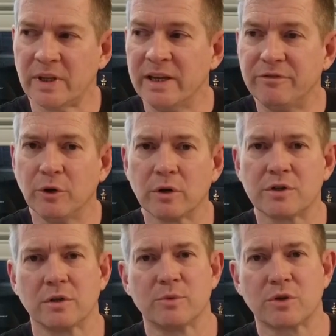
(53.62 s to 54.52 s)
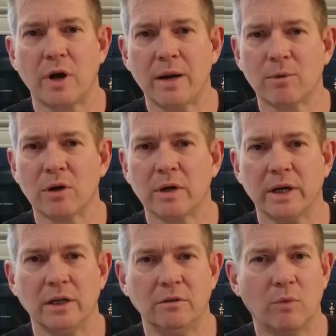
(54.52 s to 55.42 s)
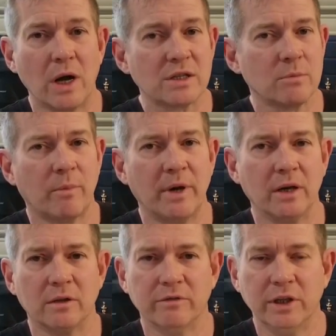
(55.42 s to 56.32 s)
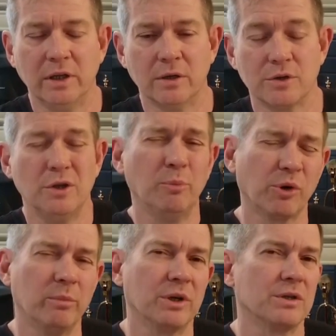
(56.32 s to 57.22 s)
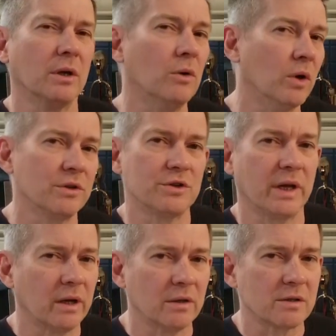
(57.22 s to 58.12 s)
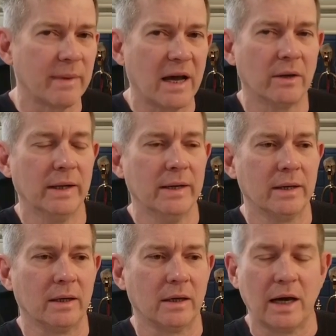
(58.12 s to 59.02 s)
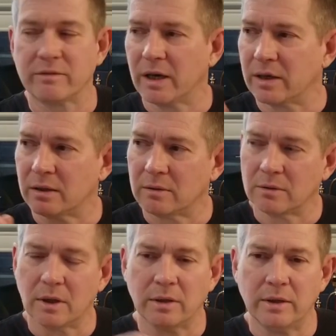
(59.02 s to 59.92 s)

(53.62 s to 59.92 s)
If you're a subscriber and you watch some of my other videos, then you pretty much know what the channel is about. I've got a